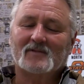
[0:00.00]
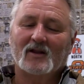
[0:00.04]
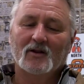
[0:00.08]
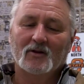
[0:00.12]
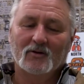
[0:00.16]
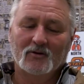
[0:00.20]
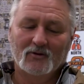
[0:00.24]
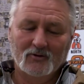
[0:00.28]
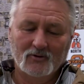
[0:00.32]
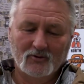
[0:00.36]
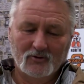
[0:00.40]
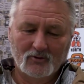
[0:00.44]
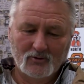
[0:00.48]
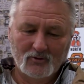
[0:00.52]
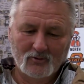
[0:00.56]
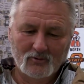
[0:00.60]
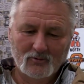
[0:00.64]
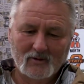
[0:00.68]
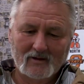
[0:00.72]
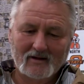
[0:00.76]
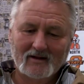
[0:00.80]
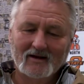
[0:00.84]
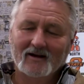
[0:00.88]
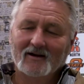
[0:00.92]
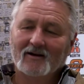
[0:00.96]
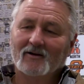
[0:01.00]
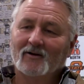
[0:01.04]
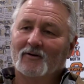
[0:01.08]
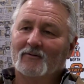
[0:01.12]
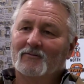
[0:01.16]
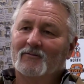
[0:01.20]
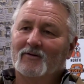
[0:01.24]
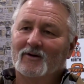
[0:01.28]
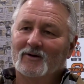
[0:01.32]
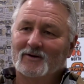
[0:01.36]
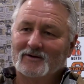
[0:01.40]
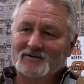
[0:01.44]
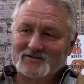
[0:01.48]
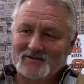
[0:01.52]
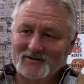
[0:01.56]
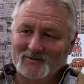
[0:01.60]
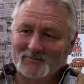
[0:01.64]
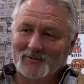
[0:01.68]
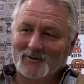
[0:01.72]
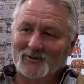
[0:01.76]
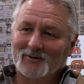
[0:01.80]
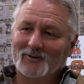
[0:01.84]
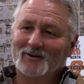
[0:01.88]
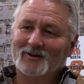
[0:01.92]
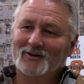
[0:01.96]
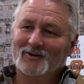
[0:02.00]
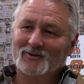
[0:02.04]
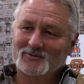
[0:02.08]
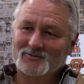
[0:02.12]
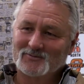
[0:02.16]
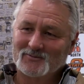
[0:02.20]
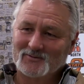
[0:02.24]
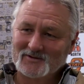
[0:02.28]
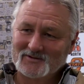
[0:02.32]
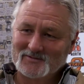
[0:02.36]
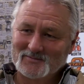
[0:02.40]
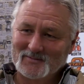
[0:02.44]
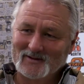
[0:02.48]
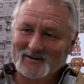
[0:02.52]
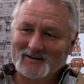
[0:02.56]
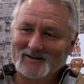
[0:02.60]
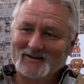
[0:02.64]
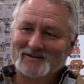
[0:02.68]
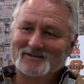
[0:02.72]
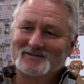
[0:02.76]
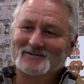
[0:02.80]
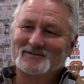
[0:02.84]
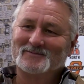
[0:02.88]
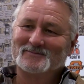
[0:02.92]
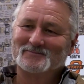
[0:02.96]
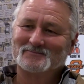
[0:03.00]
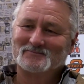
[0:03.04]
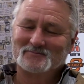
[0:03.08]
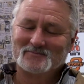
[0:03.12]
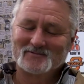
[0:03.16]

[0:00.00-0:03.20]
You and I are very similar in those respects.